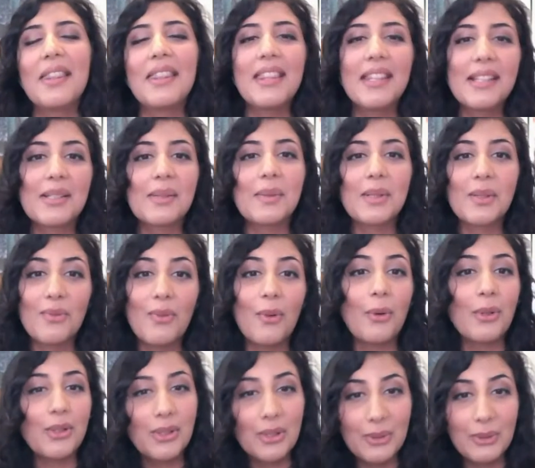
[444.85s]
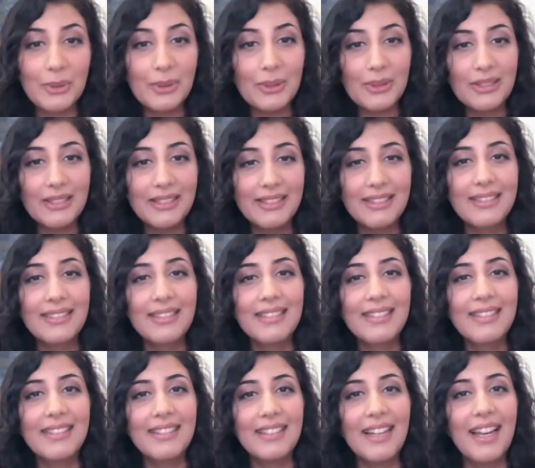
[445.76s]
this was for school
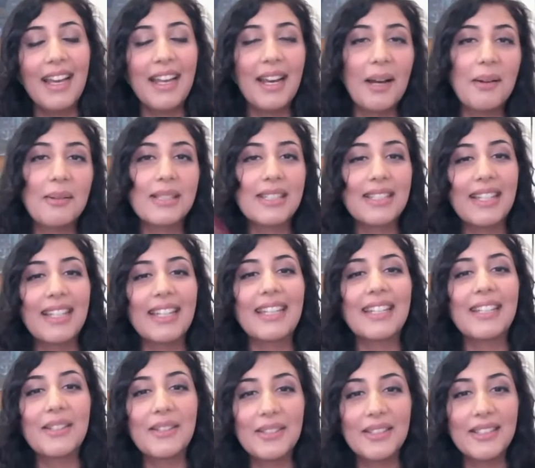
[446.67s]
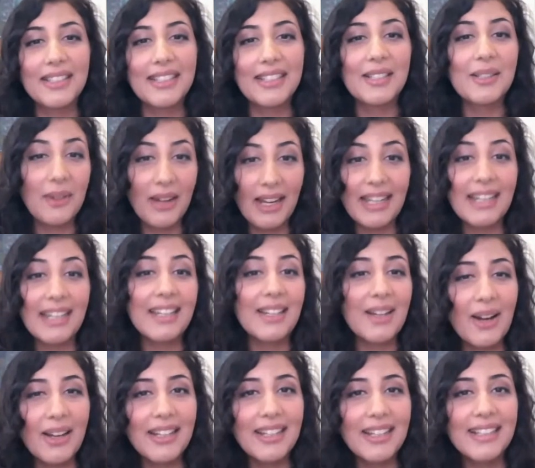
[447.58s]
and I was getting
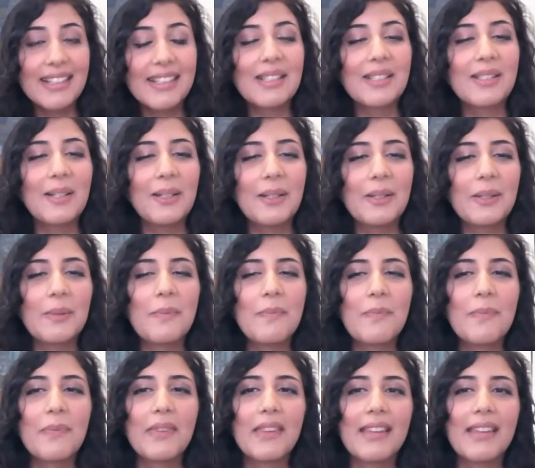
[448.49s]
graded on it. So